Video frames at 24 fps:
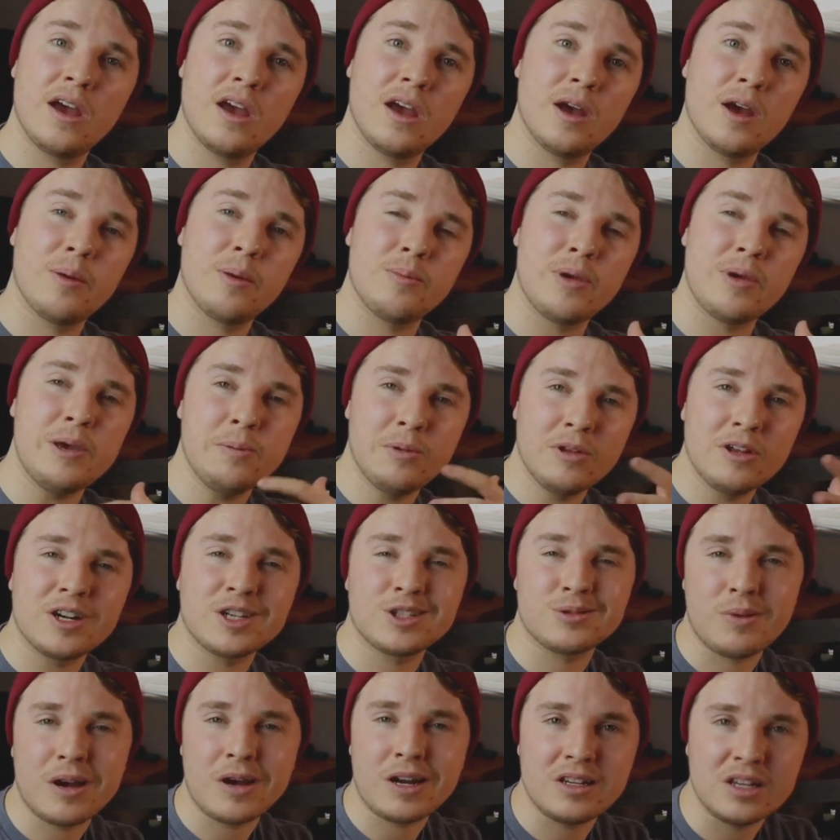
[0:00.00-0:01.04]
people are
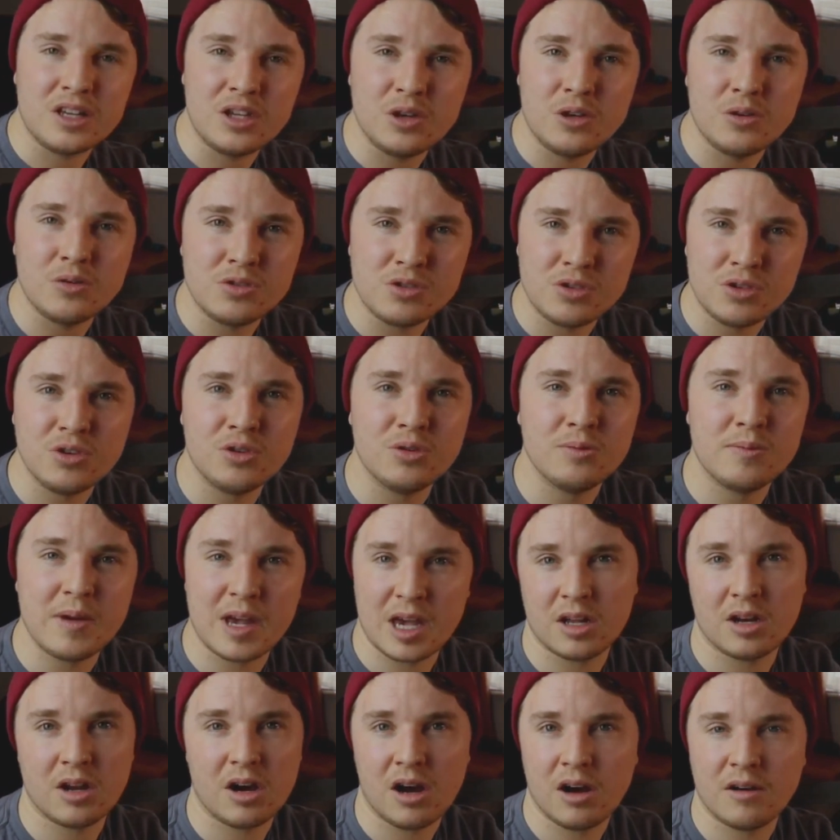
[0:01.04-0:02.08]
expecting you to make
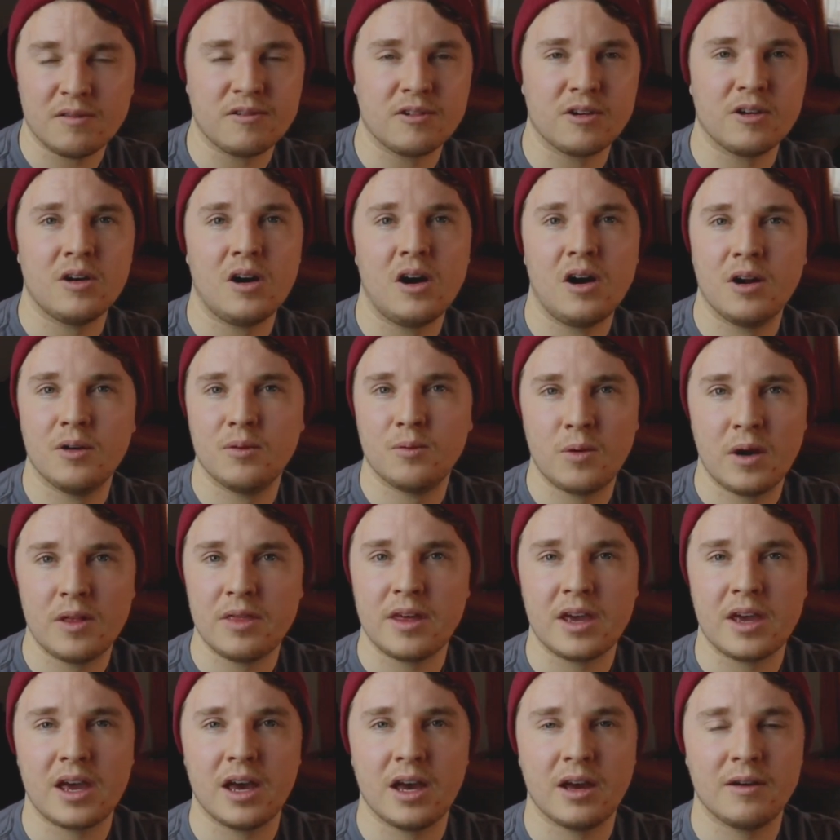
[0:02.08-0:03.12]
an offer on what
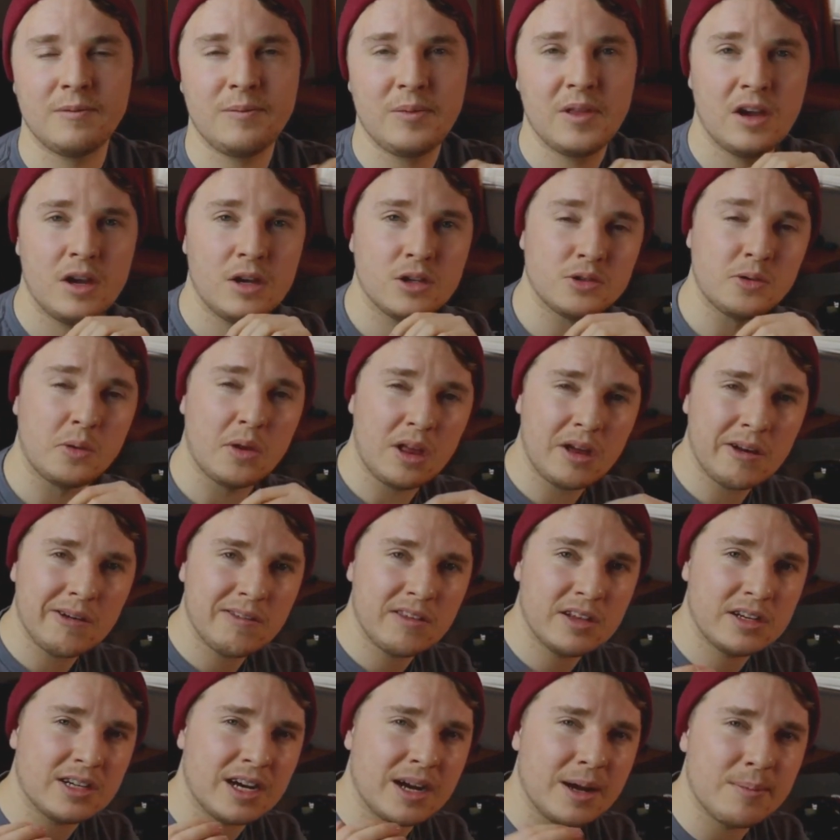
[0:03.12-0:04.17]
they have. So a lot of the
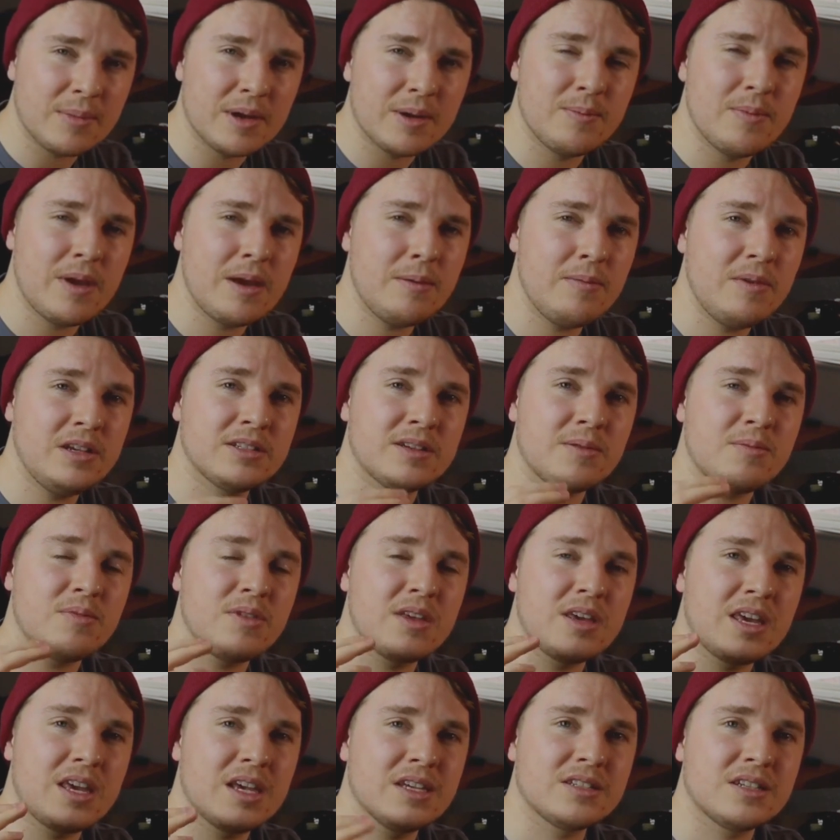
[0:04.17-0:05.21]
time, maybe
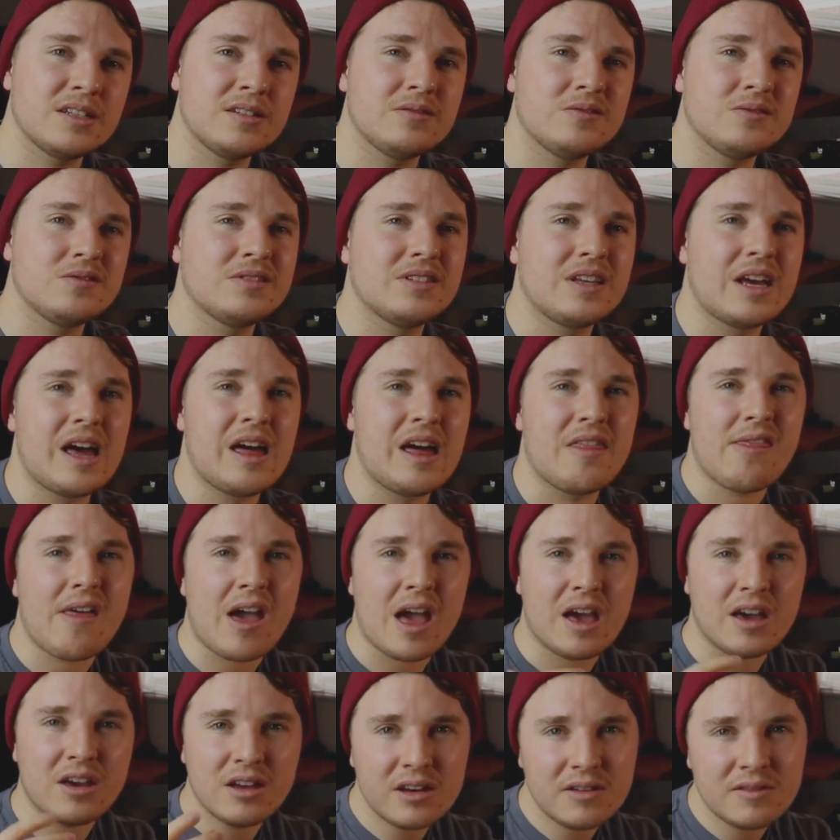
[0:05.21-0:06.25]
something isn't
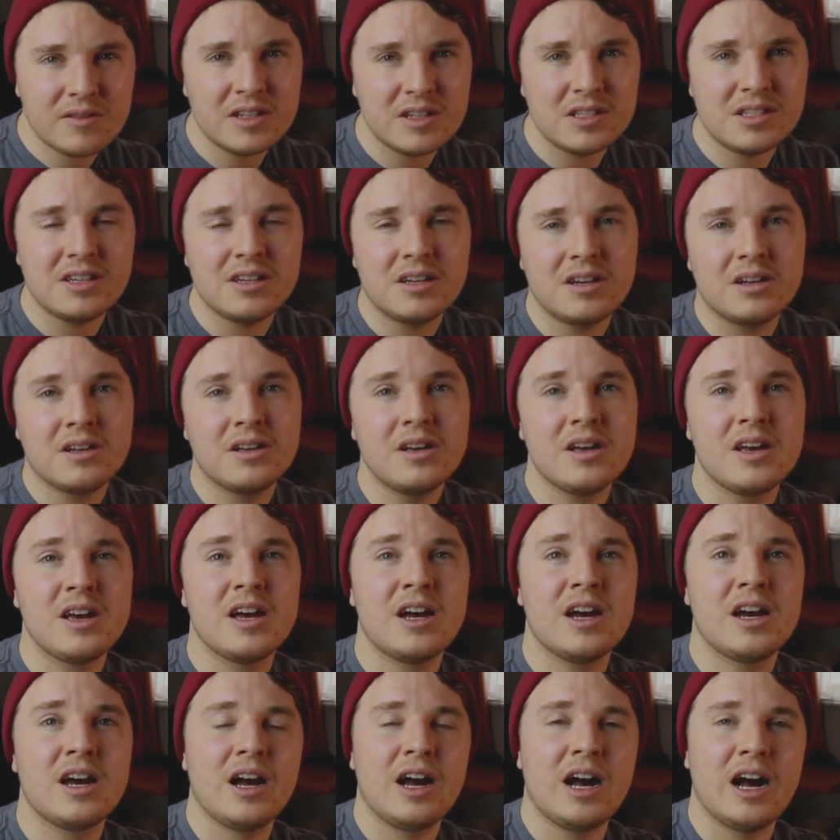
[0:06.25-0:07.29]
that good of a deal,
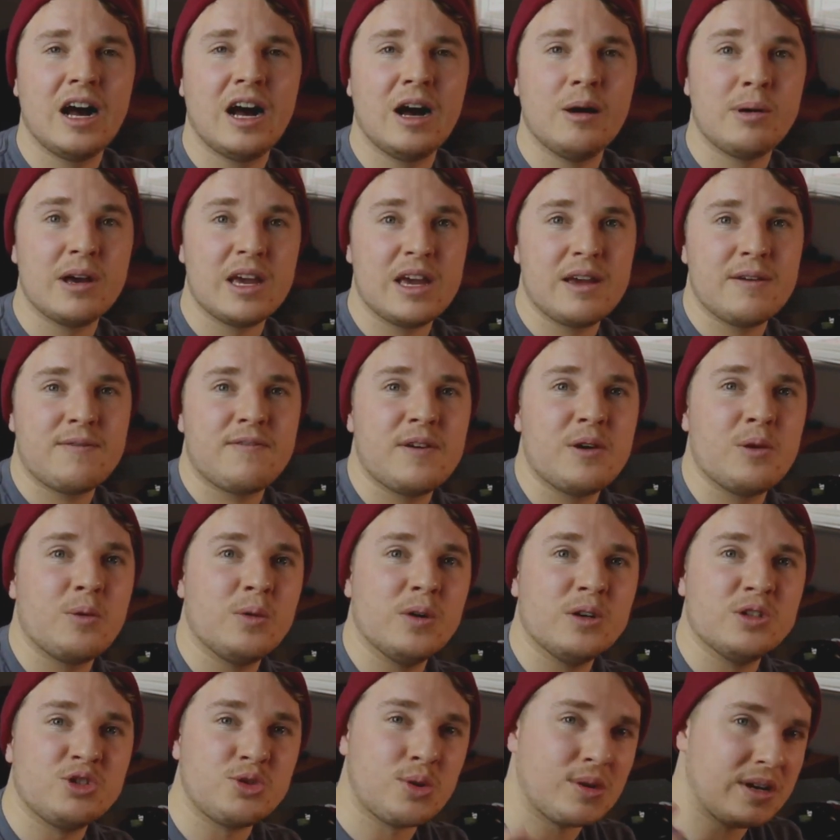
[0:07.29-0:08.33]
but if it
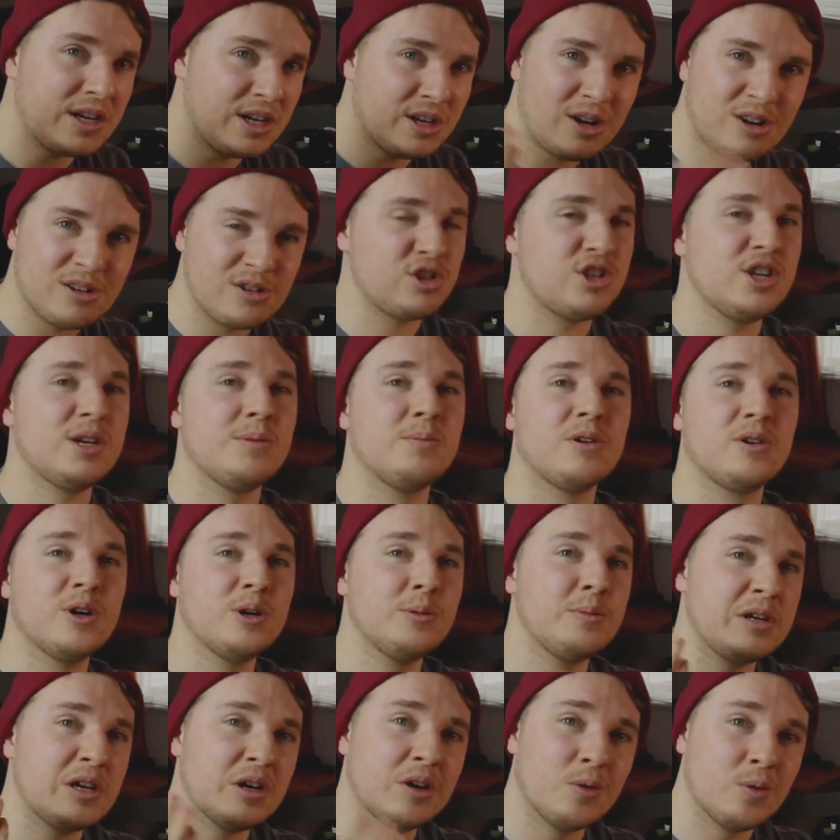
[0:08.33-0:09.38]
was $20 cheaper, it would
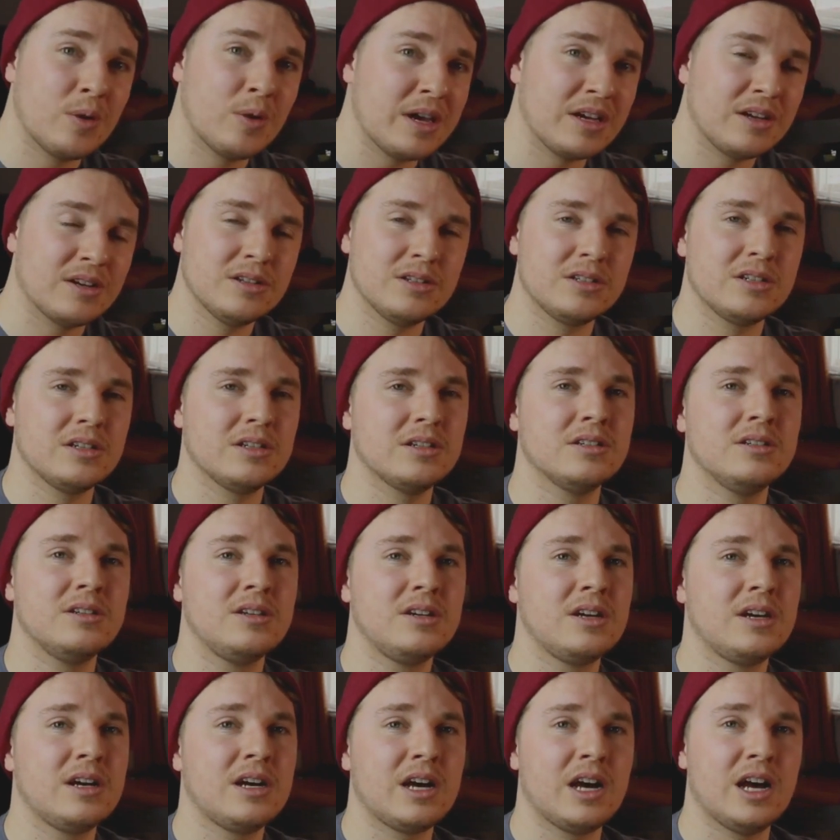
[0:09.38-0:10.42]
be a way good deal.
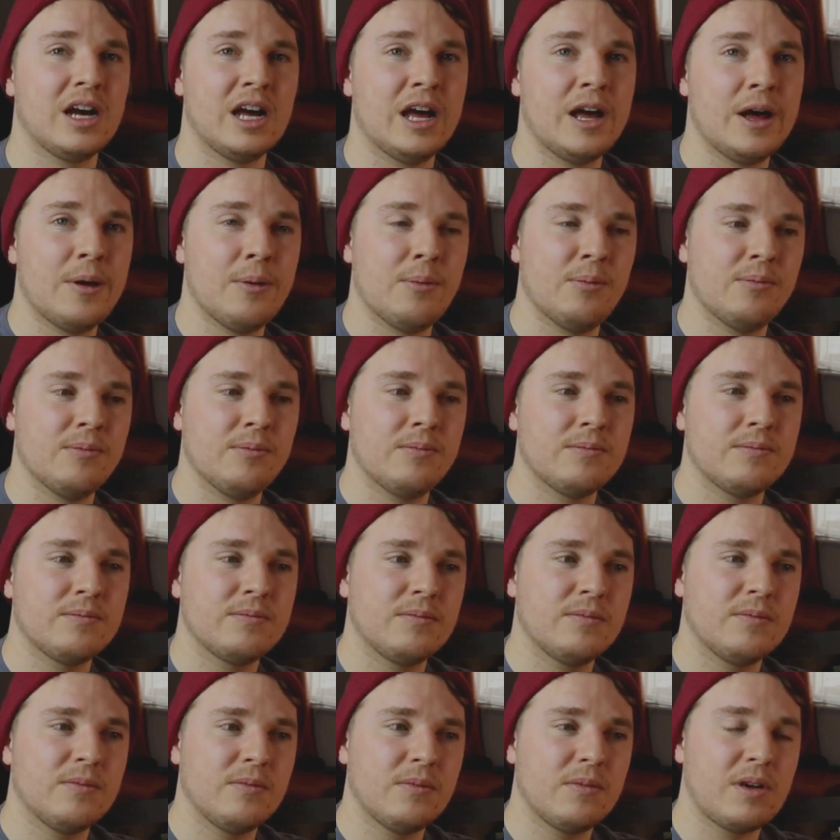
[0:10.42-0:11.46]

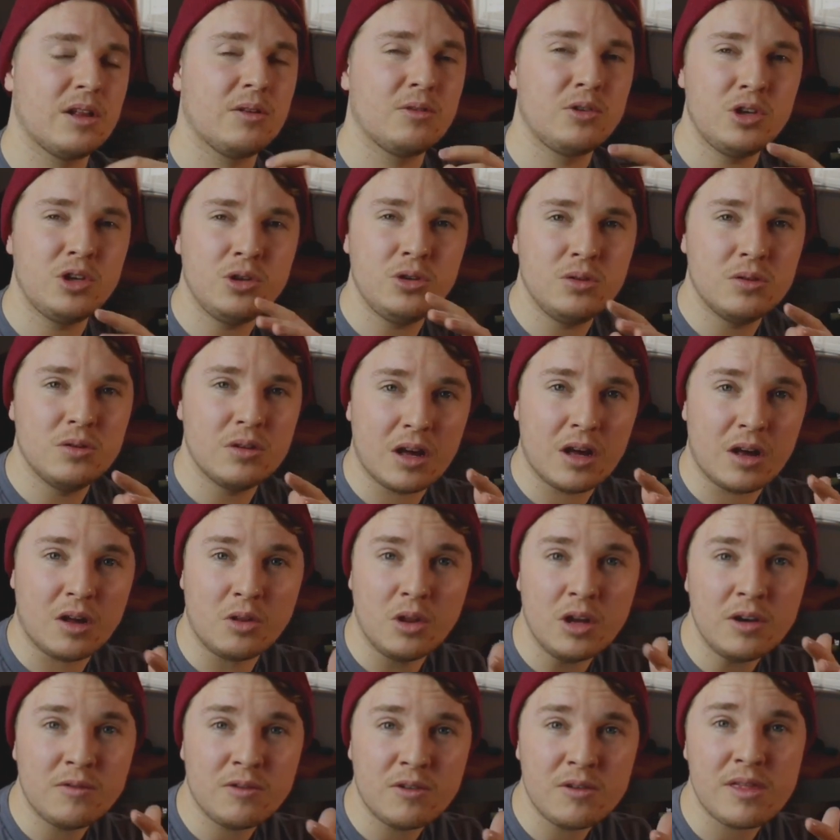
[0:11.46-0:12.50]
I'll
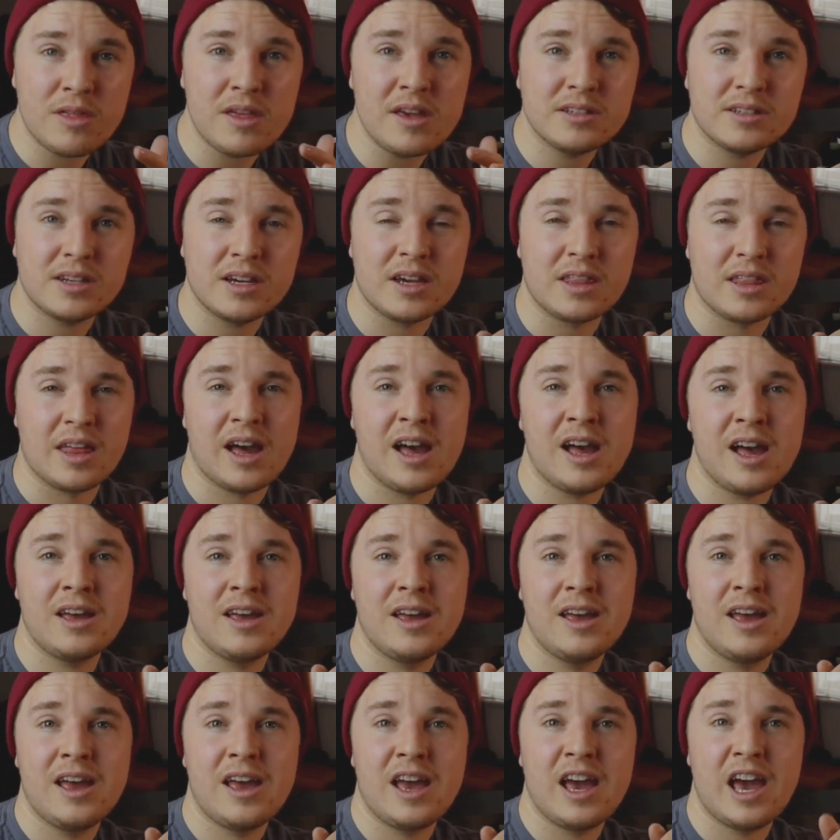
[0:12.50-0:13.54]
look for things like that
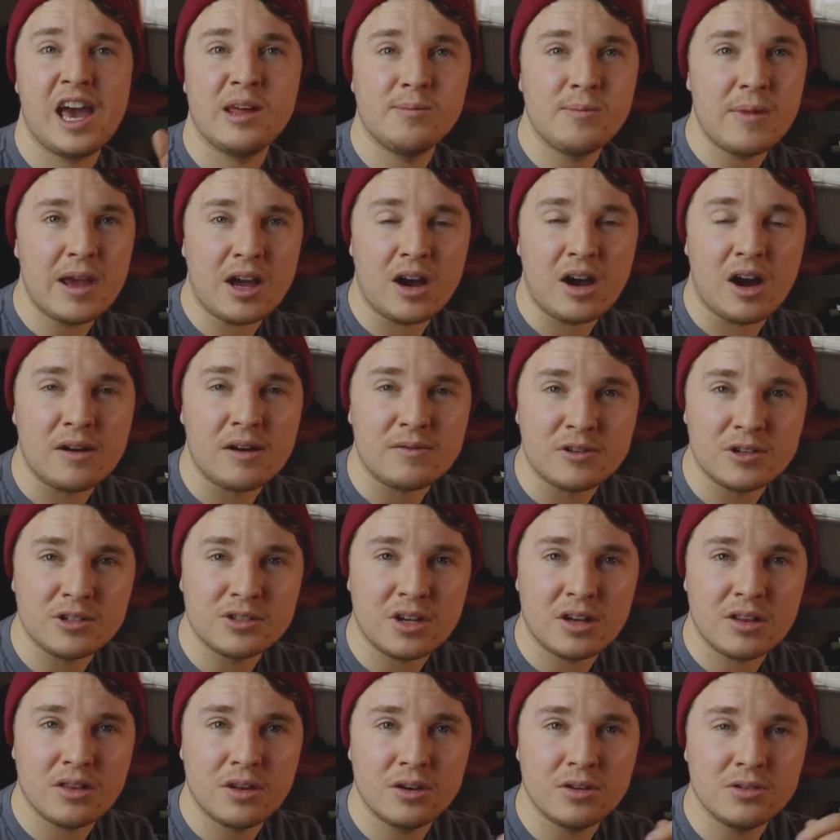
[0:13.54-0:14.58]
and make offers
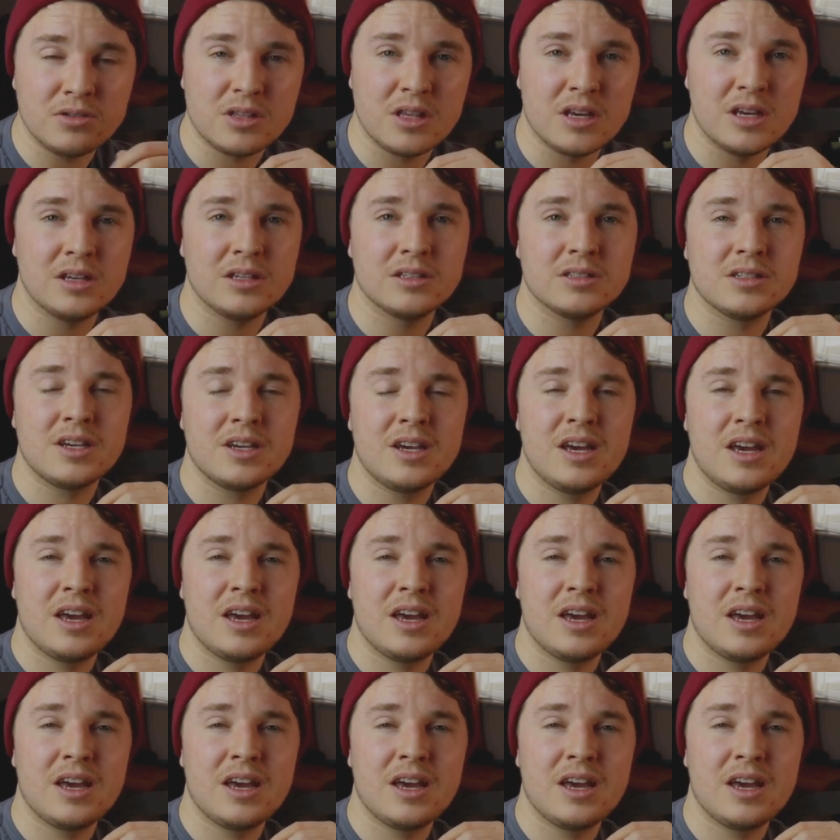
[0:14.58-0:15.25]
on those things.